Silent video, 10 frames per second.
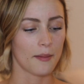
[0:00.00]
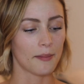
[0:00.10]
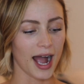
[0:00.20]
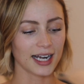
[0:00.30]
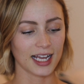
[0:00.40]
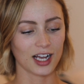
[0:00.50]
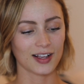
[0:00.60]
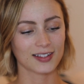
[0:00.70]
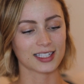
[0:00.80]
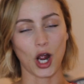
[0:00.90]
My
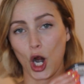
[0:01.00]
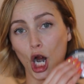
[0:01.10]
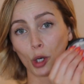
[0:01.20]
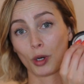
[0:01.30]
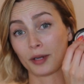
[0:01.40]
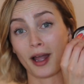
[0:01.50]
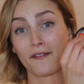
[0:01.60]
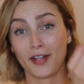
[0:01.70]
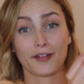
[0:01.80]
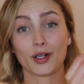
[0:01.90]
nails are one of my
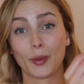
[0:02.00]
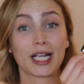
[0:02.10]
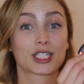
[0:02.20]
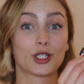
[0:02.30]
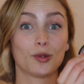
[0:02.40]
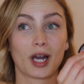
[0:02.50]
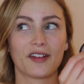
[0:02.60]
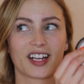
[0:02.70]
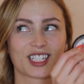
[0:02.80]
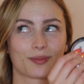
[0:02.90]
favorite ways to kind
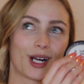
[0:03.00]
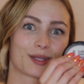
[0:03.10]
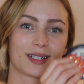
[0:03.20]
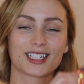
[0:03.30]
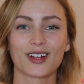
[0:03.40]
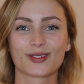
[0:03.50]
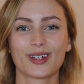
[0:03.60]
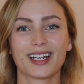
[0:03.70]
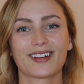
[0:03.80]
of express myself